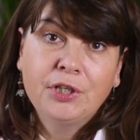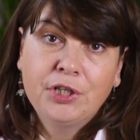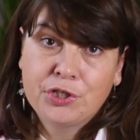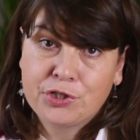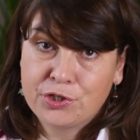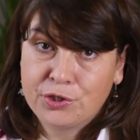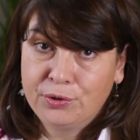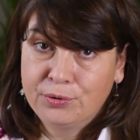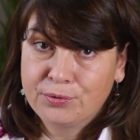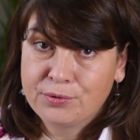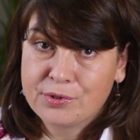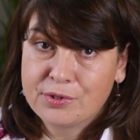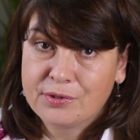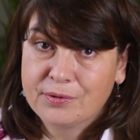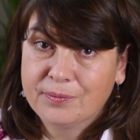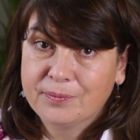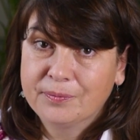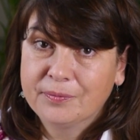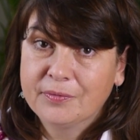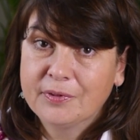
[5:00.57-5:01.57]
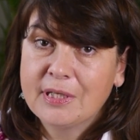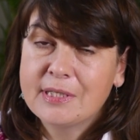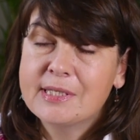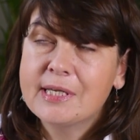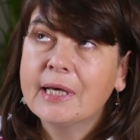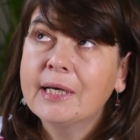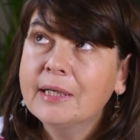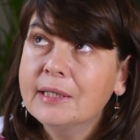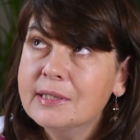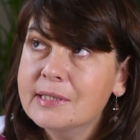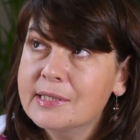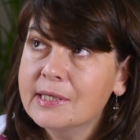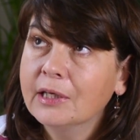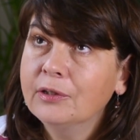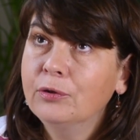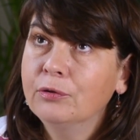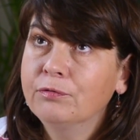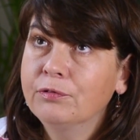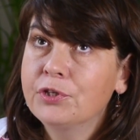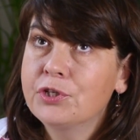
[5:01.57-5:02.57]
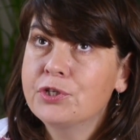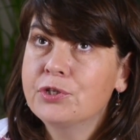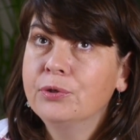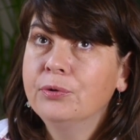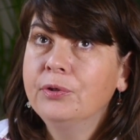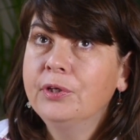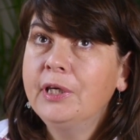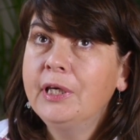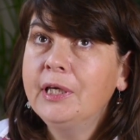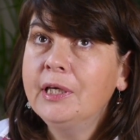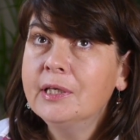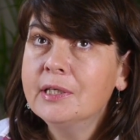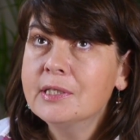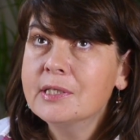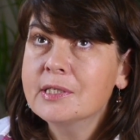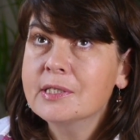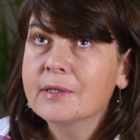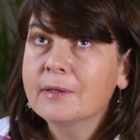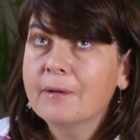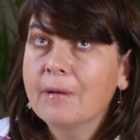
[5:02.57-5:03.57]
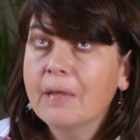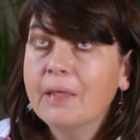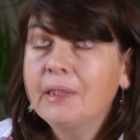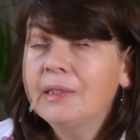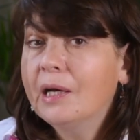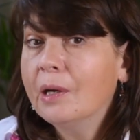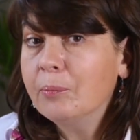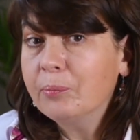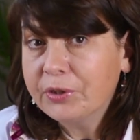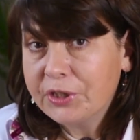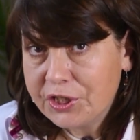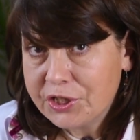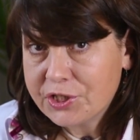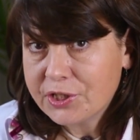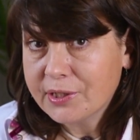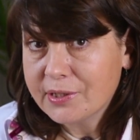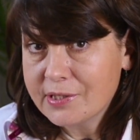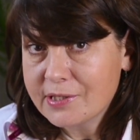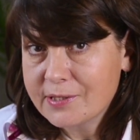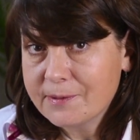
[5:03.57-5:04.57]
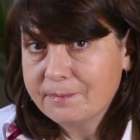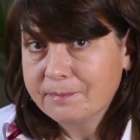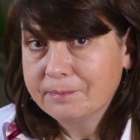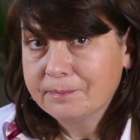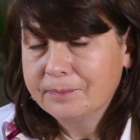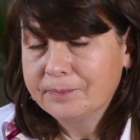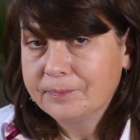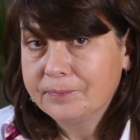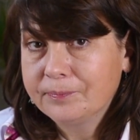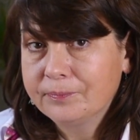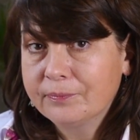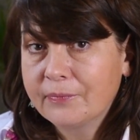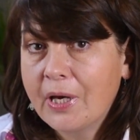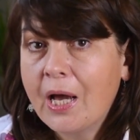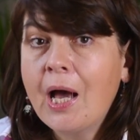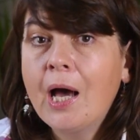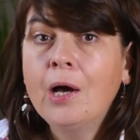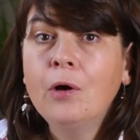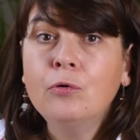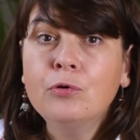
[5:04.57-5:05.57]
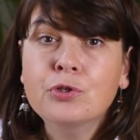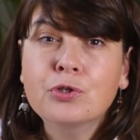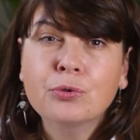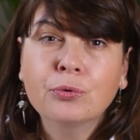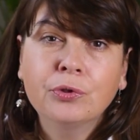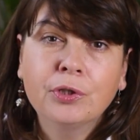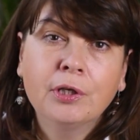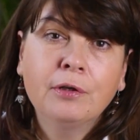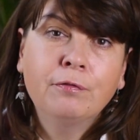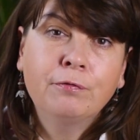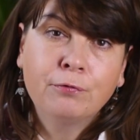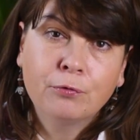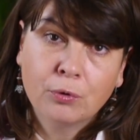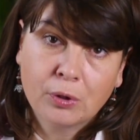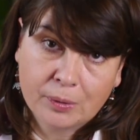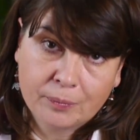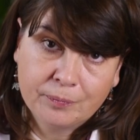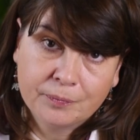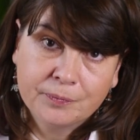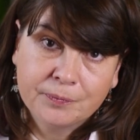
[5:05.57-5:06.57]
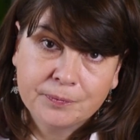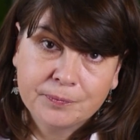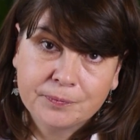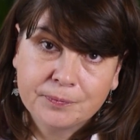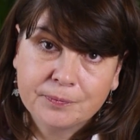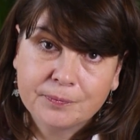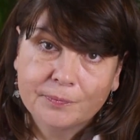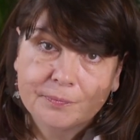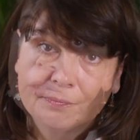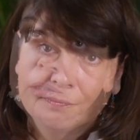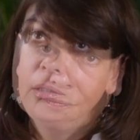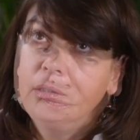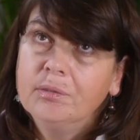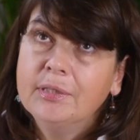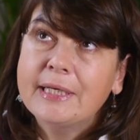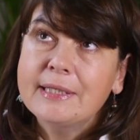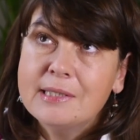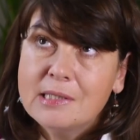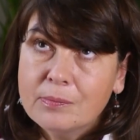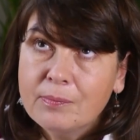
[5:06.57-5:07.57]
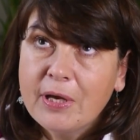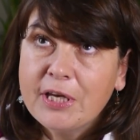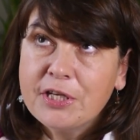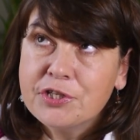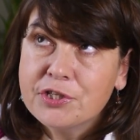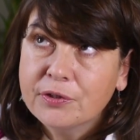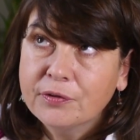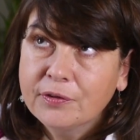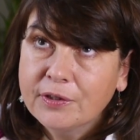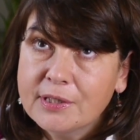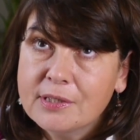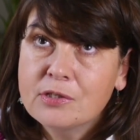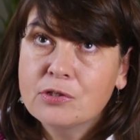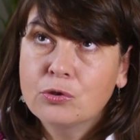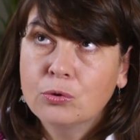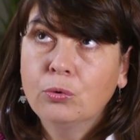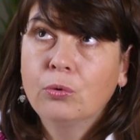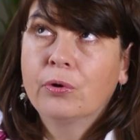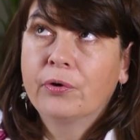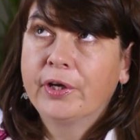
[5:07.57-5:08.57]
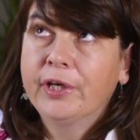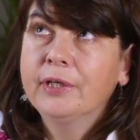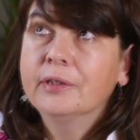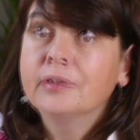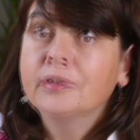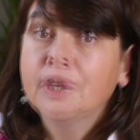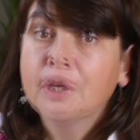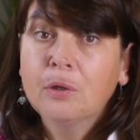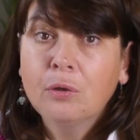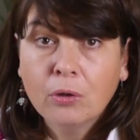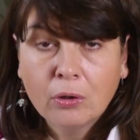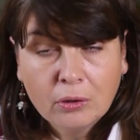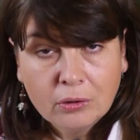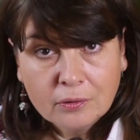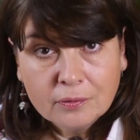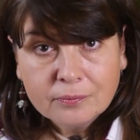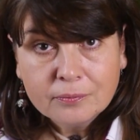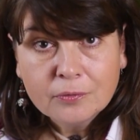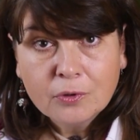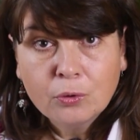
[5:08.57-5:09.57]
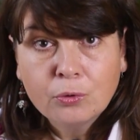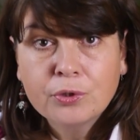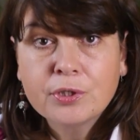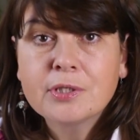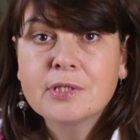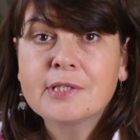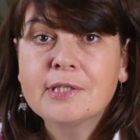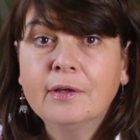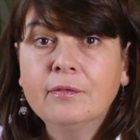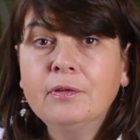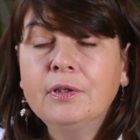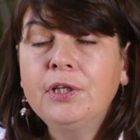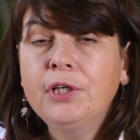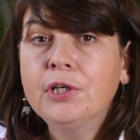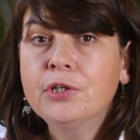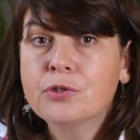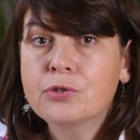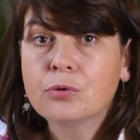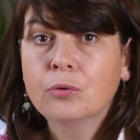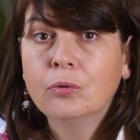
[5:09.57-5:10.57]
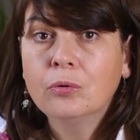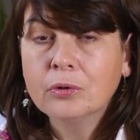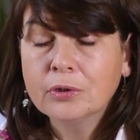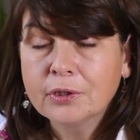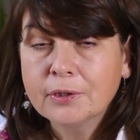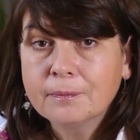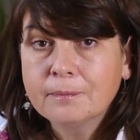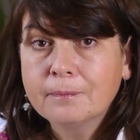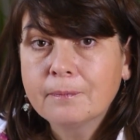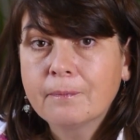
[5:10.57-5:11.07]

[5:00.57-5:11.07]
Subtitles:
issues. The second set of issue is incompletions. How do they form? Let's imagine this story. The girl who is 7 years old